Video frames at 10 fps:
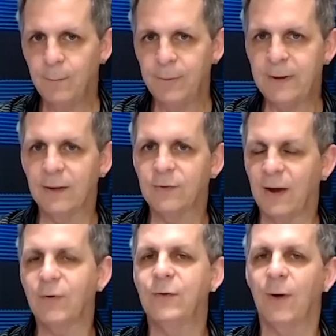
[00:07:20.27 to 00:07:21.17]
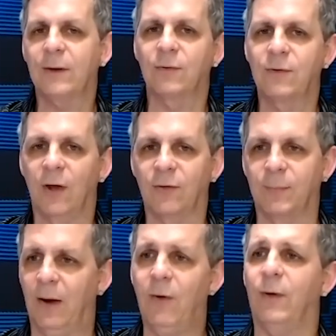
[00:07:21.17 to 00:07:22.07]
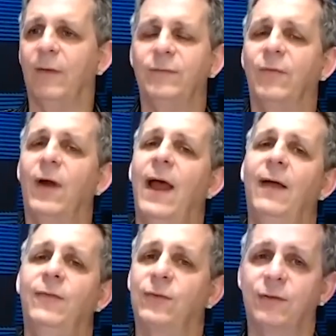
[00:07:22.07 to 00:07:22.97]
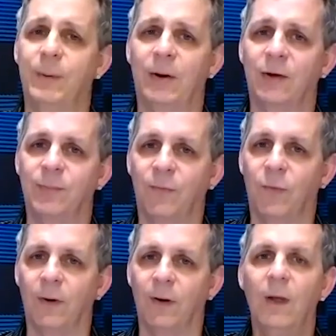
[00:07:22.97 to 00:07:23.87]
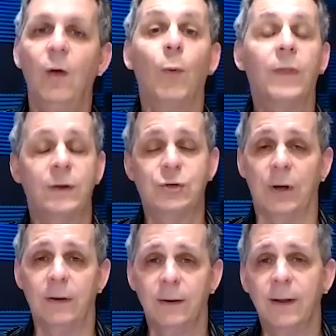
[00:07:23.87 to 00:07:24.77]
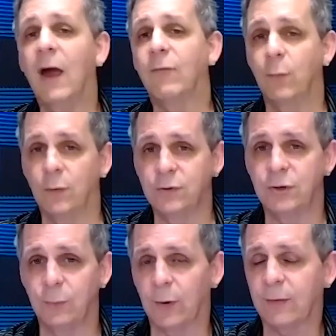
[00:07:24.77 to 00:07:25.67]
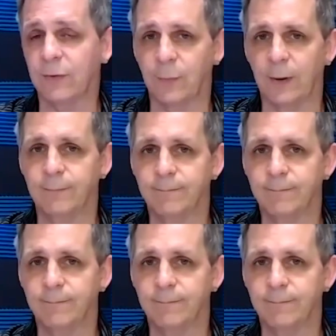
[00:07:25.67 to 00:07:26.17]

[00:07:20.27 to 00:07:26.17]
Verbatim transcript: Because every director tells me, "Oh, I've never had this experience before." Well, they should. Everyone should work this way.